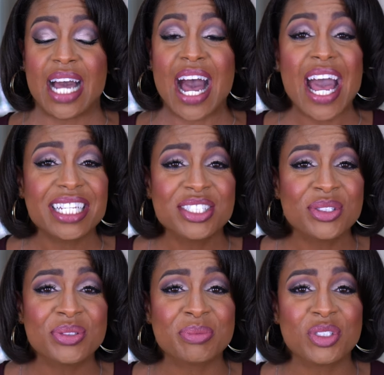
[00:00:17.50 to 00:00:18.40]
I had to
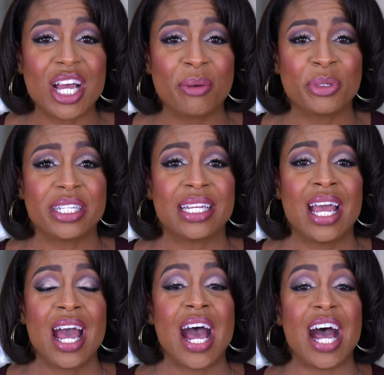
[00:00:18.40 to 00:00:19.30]
do some shopping.
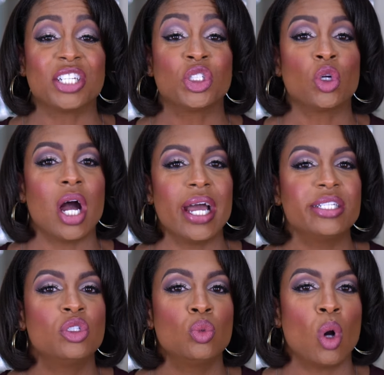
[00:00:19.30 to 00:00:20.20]
I try
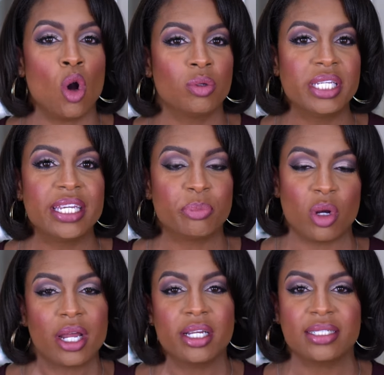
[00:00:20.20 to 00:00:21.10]
to only get
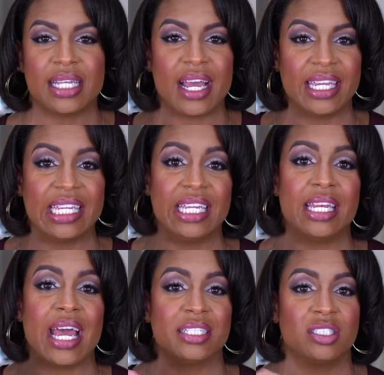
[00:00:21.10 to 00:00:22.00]
products I can
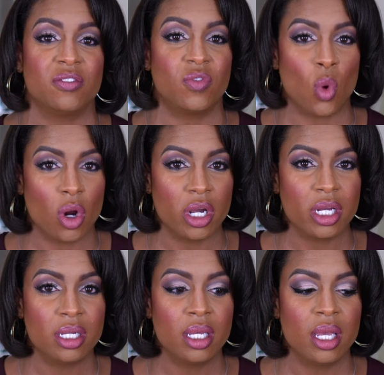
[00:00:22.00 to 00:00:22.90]
get at
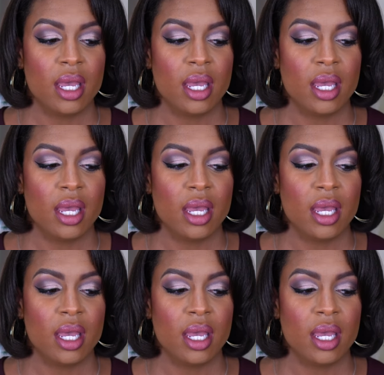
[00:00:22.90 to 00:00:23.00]
Sephora